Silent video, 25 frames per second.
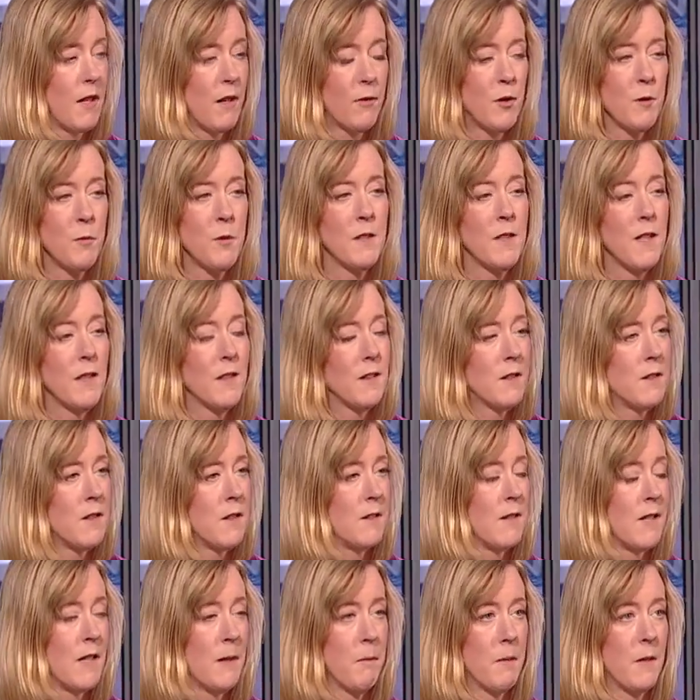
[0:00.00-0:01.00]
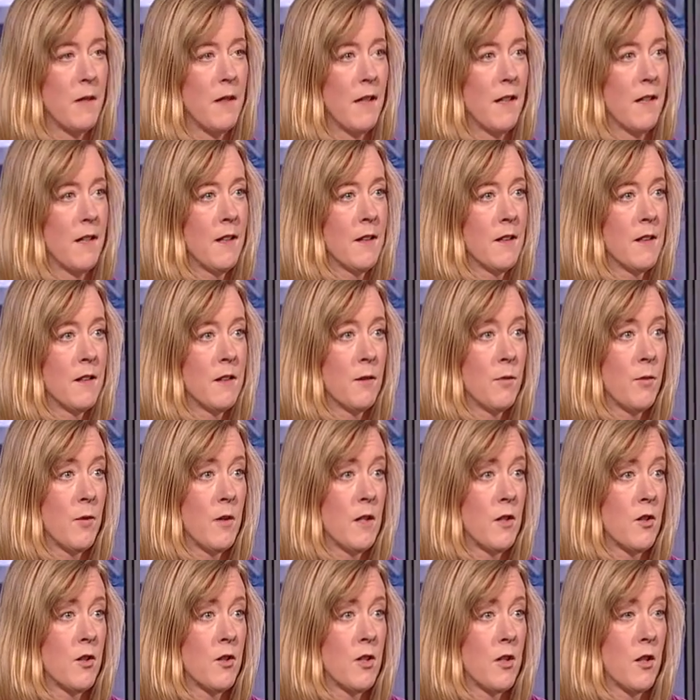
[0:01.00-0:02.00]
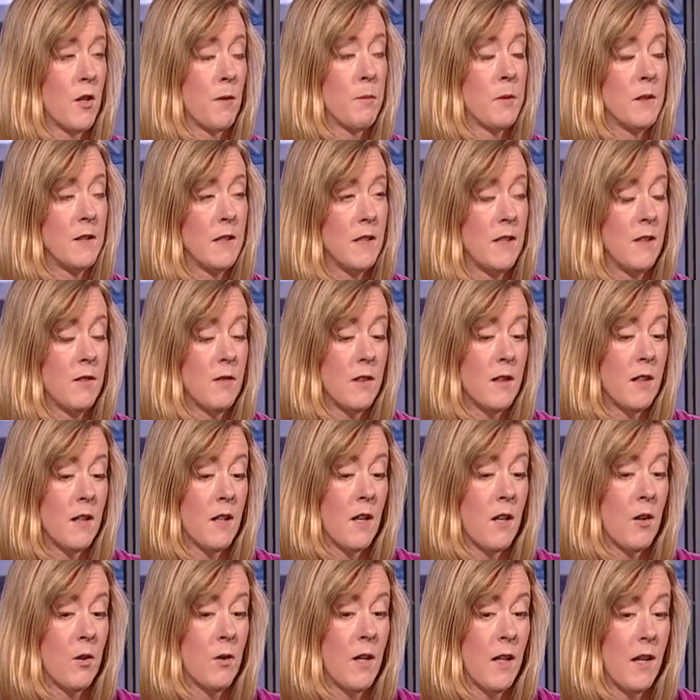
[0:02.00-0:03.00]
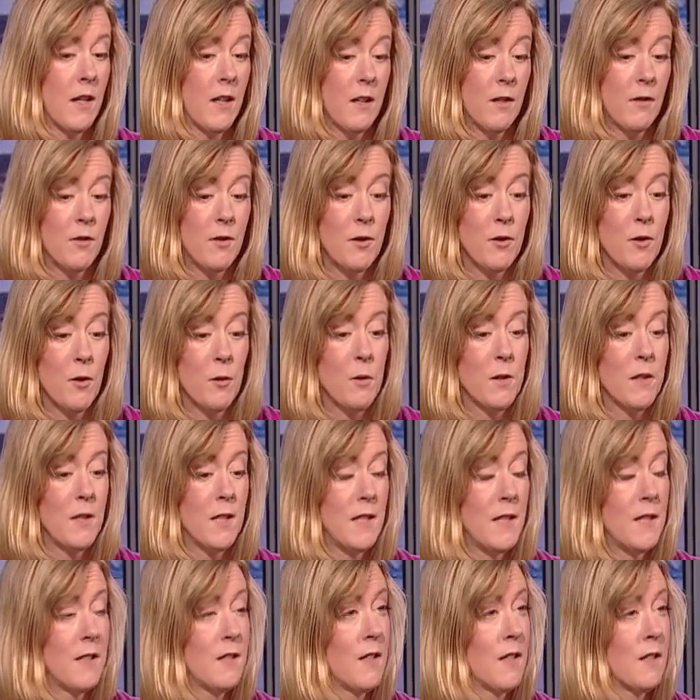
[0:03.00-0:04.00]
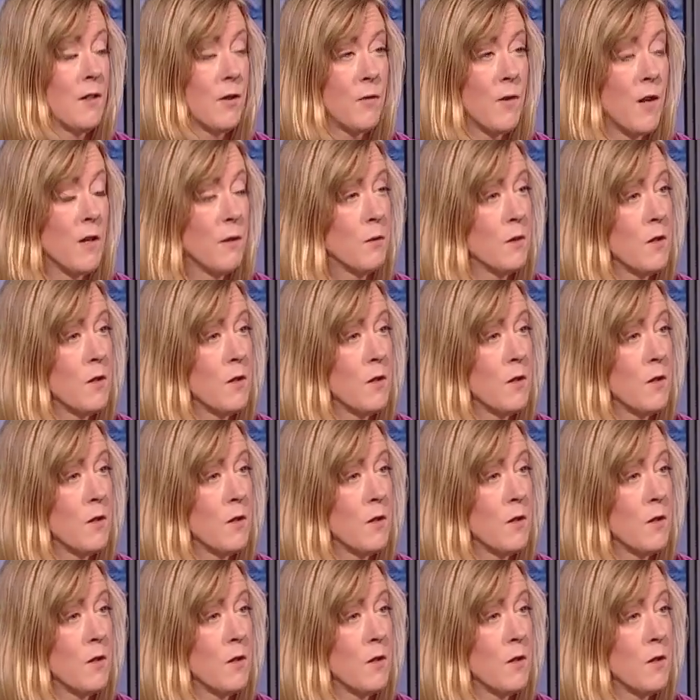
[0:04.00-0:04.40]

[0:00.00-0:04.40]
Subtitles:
everyone gets the same thing, and the French believe, okay, if you don't want to eat it, that's fine.